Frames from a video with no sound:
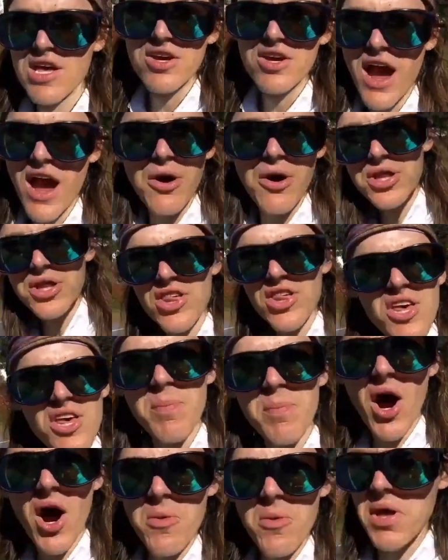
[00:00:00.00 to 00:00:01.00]
Your house is an
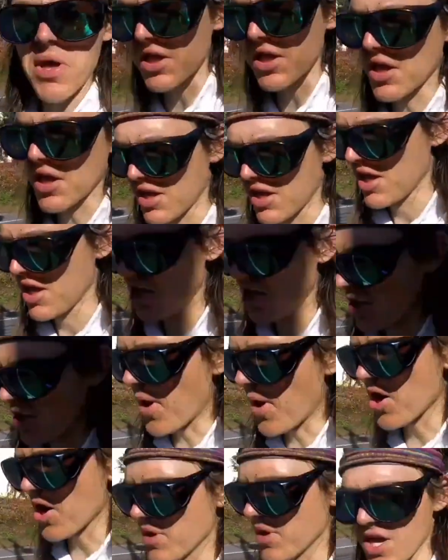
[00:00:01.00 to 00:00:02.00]
apartment. Your
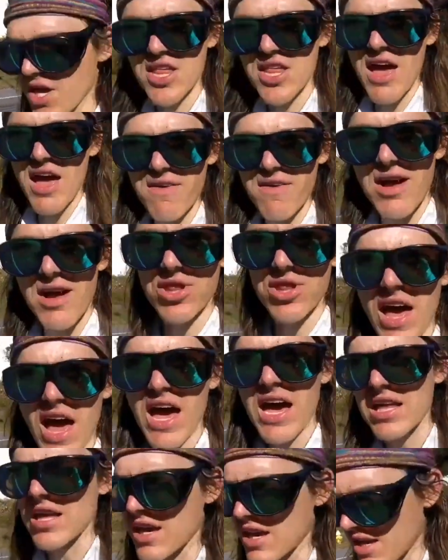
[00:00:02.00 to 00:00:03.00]
apartment doesn't have an
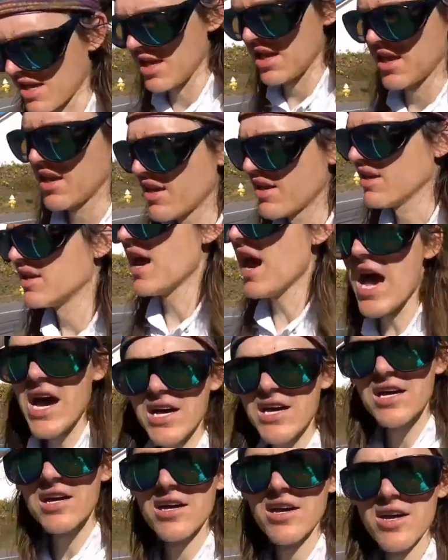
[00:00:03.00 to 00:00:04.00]
outside.
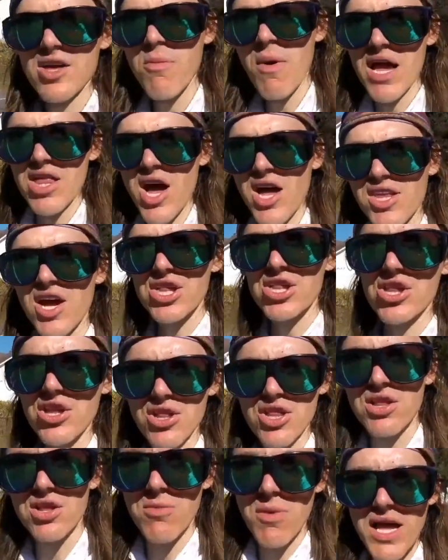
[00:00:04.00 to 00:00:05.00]
Yeah. You might not touch
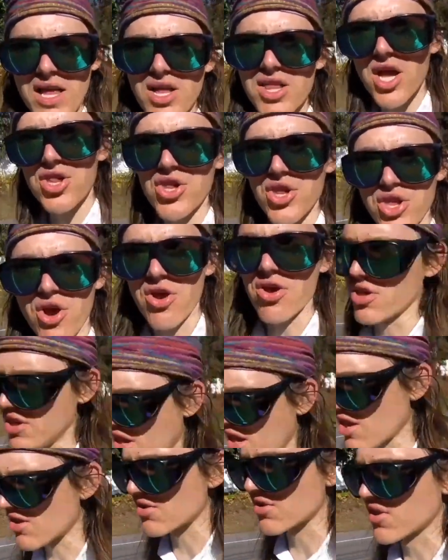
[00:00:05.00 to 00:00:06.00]
this. You might not touch the dirt
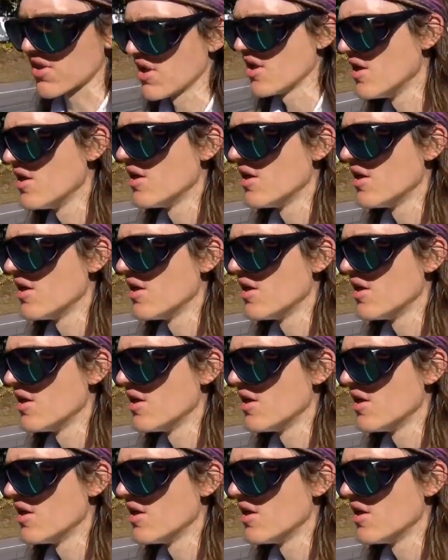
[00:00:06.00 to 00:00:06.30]
in years.